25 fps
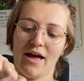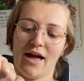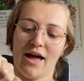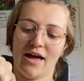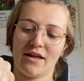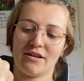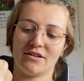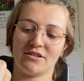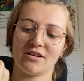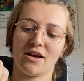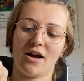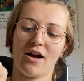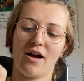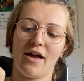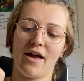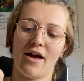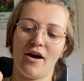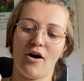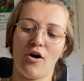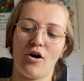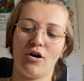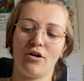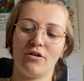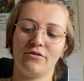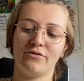and tie it
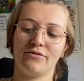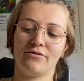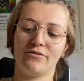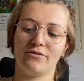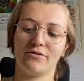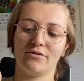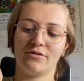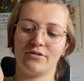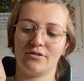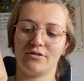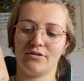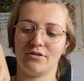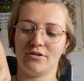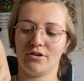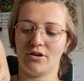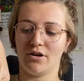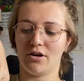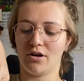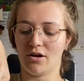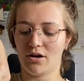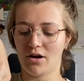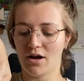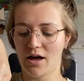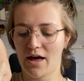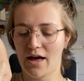off,
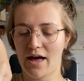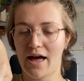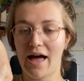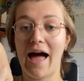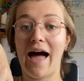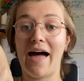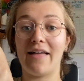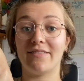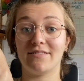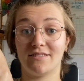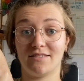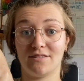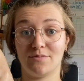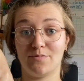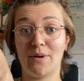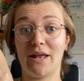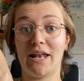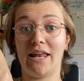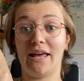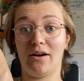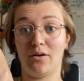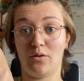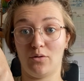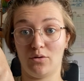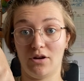and spill
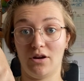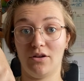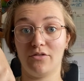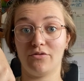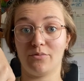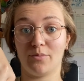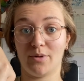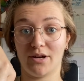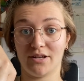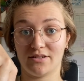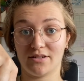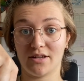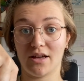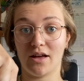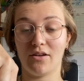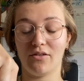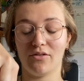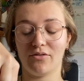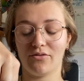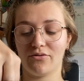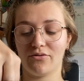it all over myself.